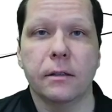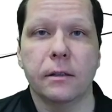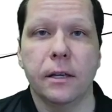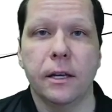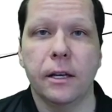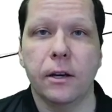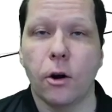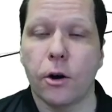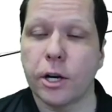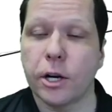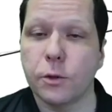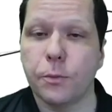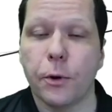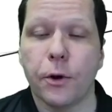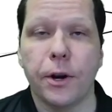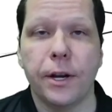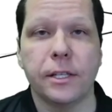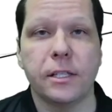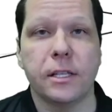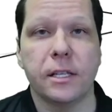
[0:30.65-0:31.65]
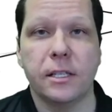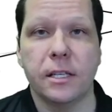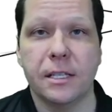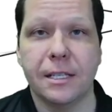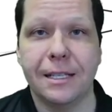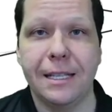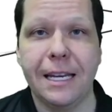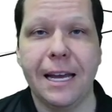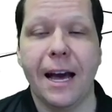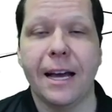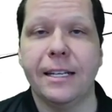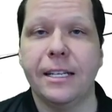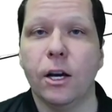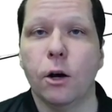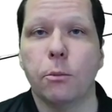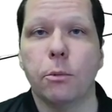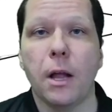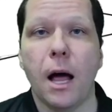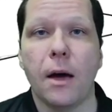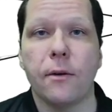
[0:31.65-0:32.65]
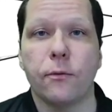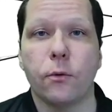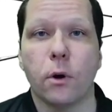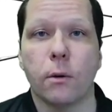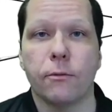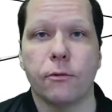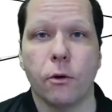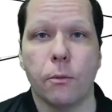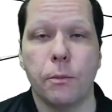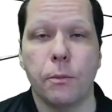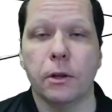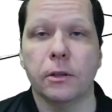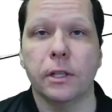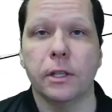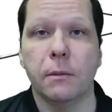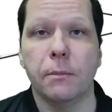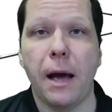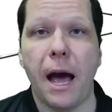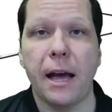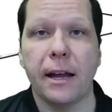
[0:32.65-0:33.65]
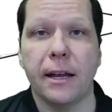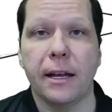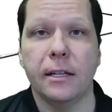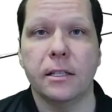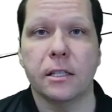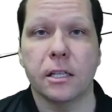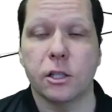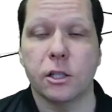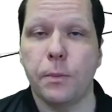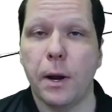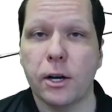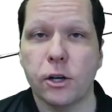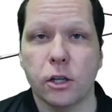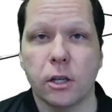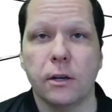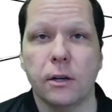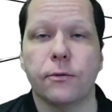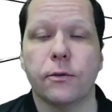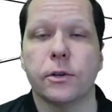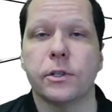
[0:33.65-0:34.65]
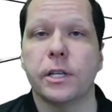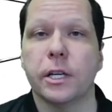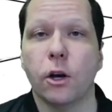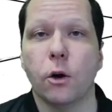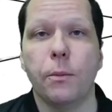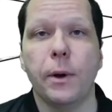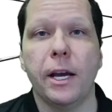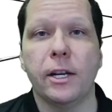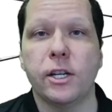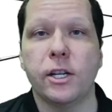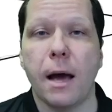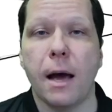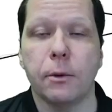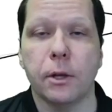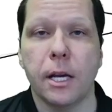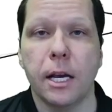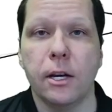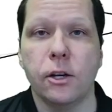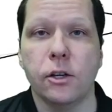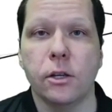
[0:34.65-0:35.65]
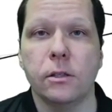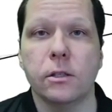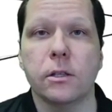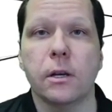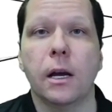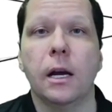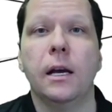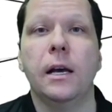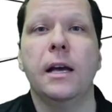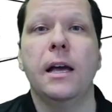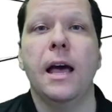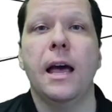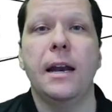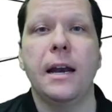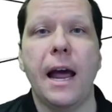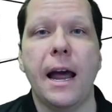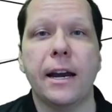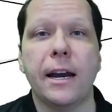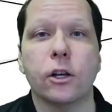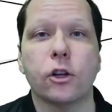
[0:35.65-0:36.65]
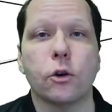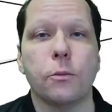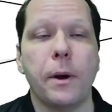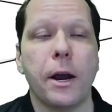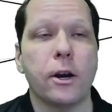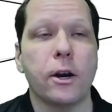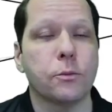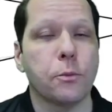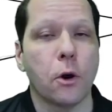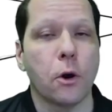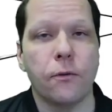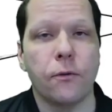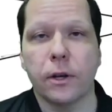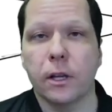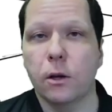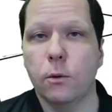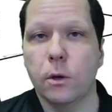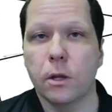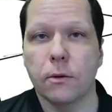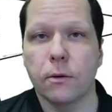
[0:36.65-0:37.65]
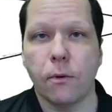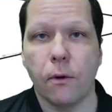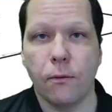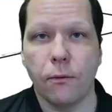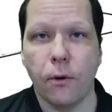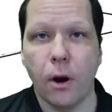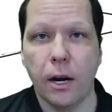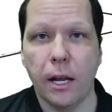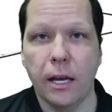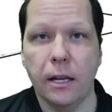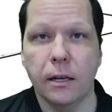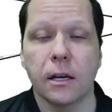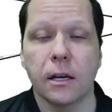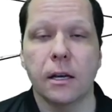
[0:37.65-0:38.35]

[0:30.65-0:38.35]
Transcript: In our experience, this is the ideal platform for building backends, especially for single-page applications, and Angular pairs perfectly with it for front end.